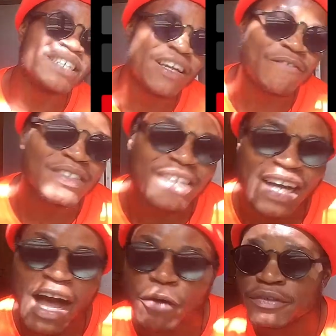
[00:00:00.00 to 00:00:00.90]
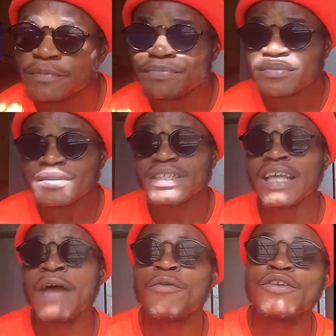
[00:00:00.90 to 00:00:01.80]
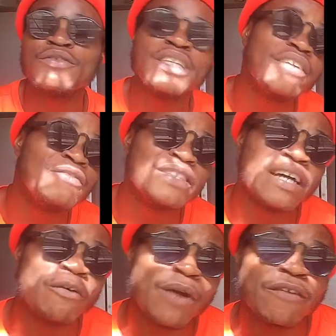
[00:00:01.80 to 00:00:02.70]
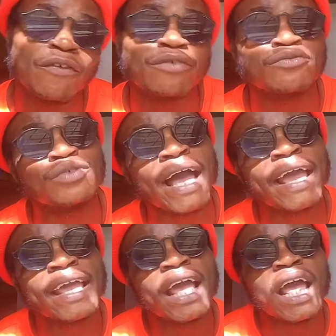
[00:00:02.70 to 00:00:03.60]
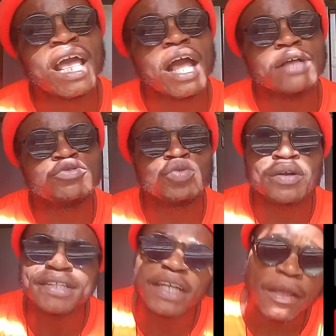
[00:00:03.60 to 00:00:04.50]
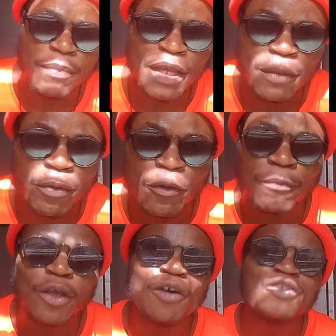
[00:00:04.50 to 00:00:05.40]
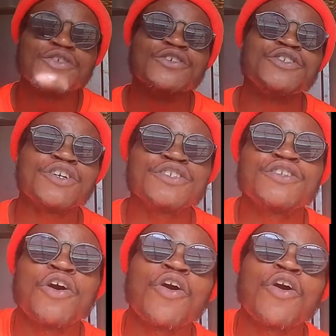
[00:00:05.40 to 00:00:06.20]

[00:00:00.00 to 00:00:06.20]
a Netflix account. I'm going to give it away to 2 or 3 people. So just